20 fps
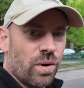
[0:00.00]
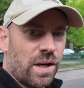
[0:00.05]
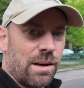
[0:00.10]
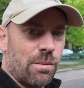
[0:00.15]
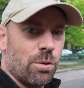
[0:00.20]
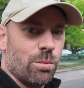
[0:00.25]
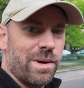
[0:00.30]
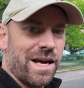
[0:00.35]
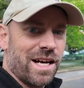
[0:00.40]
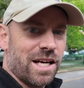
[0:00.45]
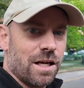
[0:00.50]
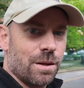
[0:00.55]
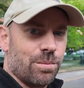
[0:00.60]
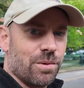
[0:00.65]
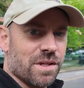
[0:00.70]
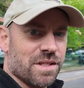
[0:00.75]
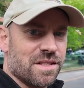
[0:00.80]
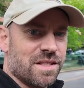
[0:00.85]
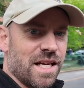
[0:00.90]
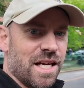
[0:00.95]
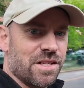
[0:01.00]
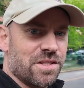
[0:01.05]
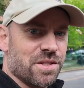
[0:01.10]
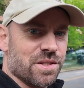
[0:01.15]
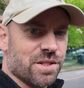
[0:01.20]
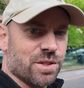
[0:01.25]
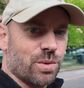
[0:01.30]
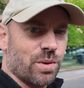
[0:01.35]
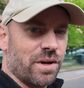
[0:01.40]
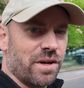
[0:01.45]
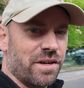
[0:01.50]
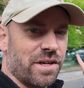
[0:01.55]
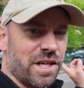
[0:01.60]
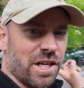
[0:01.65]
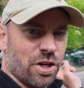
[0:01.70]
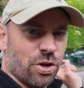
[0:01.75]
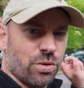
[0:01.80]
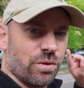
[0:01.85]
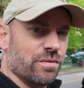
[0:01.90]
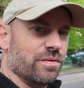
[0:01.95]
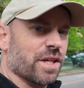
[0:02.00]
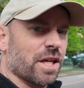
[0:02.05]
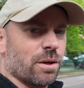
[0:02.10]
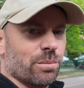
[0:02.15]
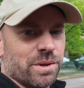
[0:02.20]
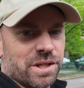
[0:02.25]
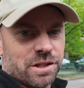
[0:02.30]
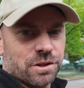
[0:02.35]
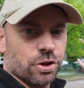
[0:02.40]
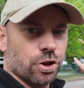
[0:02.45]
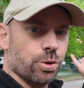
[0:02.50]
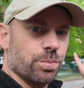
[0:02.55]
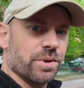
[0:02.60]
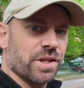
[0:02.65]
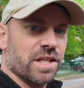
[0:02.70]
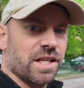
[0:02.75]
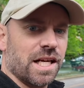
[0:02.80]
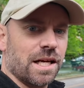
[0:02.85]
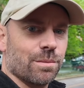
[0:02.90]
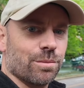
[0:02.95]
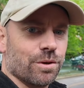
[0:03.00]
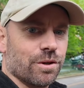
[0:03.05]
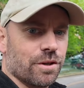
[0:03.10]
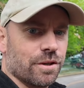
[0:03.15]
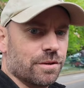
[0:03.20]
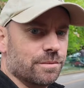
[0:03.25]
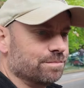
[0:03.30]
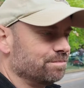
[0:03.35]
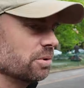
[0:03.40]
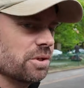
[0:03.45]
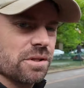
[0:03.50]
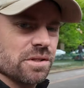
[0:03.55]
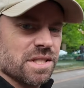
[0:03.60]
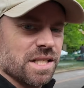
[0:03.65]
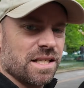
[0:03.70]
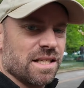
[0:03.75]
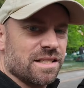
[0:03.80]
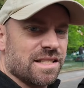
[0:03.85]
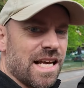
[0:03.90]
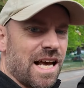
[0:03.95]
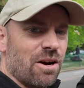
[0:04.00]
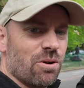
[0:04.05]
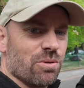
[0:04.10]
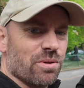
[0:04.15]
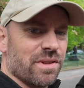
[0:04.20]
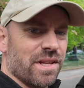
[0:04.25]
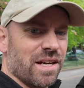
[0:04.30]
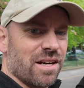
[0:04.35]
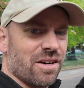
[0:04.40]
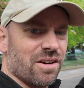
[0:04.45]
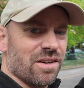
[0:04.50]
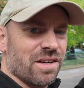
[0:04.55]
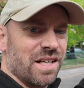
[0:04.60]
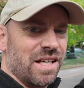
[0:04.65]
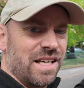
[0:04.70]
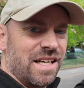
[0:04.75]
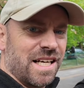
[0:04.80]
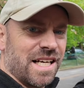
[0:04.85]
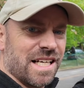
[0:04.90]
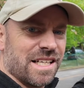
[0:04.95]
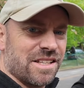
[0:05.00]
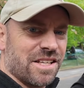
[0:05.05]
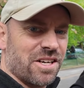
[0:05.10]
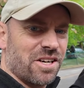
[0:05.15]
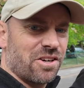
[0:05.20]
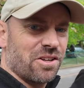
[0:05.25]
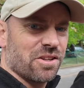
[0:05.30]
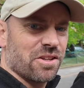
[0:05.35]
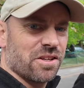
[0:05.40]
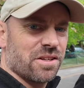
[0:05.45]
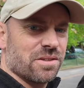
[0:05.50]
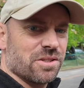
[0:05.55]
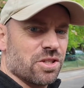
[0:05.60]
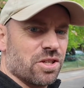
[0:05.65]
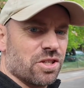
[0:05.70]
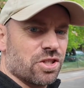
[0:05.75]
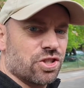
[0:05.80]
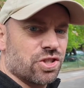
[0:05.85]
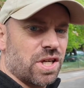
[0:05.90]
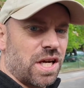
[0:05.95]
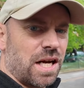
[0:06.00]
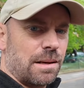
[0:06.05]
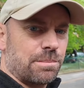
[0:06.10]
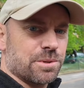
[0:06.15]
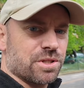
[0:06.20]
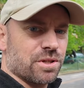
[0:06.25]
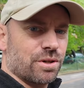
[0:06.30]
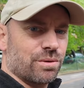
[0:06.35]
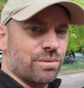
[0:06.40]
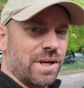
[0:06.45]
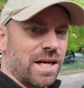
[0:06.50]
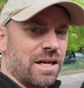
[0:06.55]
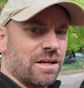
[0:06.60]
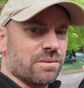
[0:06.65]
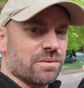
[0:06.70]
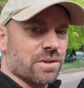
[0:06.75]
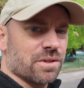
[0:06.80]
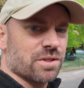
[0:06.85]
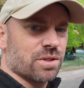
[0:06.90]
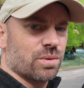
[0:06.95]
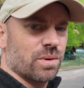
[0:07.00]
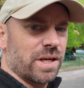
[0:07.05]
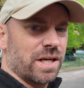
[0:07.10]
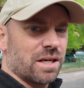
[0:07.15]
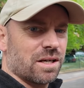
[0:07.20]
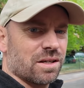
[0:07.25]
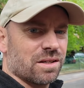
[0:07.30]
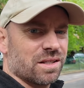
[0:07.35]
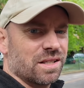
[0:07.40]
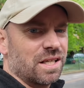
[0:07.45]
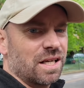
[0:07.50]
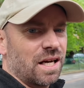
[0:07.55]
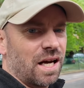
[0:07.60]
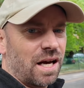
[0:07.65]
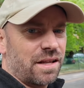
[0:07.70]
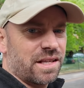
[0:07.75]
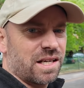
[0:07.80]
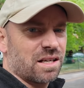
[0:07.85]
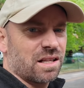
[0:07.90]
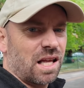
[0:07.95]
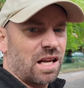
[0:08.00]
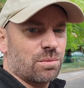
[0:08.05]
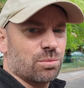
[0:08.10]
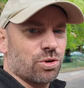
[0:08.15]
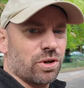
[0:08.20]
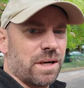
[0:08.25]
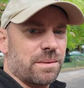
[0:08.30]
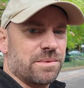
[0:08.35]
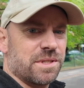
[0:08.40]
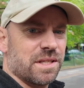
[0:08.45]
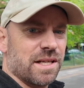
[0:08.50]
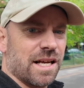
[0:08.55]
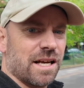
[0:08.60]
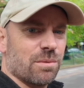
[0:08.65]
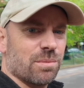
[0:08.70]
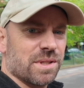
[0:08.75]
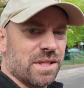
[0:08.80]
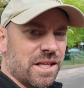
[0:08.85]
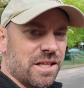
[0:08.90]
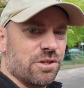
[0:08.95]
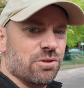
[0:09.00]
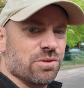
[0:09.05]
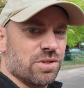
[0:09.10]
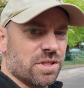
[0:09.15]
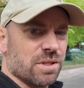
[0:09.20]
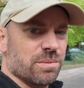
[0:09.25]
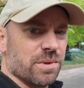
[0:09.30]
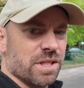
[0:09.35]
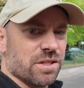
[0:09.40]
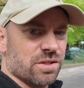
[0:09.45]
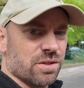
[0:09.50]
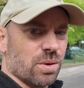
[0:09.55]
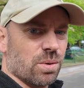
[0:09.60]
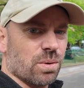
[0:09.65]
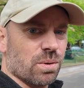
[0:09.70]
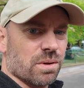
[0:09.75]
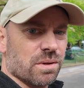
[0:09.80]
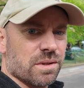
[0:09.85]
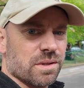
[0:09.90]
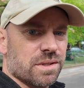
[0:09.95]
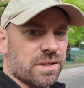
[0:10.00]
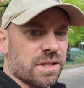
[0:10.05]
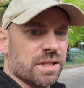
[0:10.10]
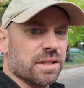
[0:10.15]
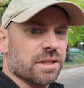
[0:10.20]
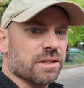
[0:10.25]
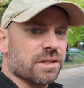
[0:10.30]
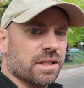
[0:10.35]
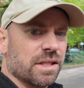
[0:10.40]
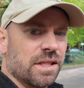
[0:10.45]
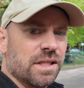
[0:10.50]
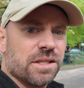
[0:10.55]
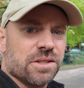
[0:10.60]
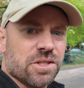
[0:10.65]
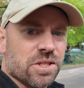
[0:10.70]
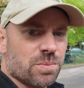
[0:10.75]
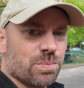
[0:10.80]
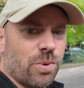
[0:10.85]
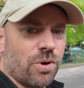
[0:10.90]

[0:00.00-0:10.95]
We're coming back up on Station Square here. We've done a big loop at the neighborhood. You'll see the tower there and then all the shops around the square. I think a lot of them are empty now, but they used to be stores and just